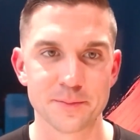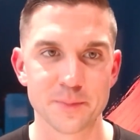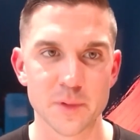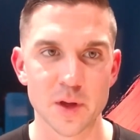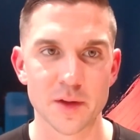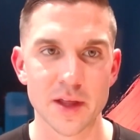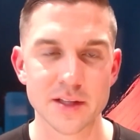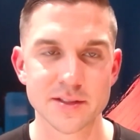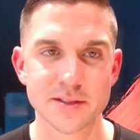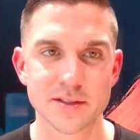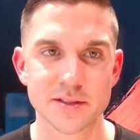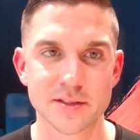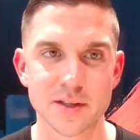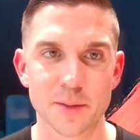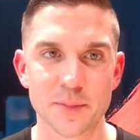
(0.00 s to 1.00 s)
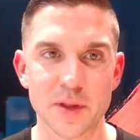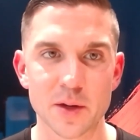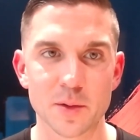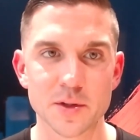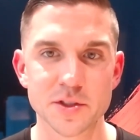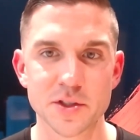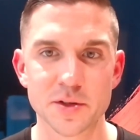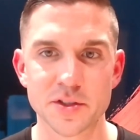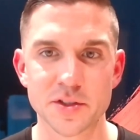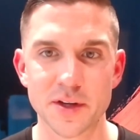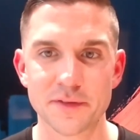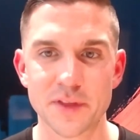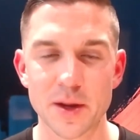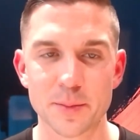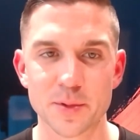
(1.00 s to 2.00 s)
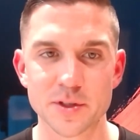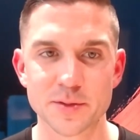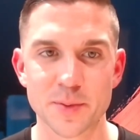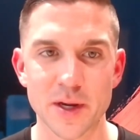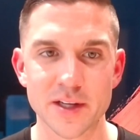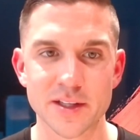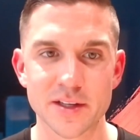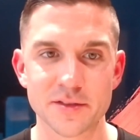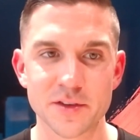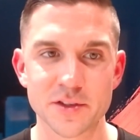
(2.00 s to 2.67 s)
that's something, once you shift that perspective,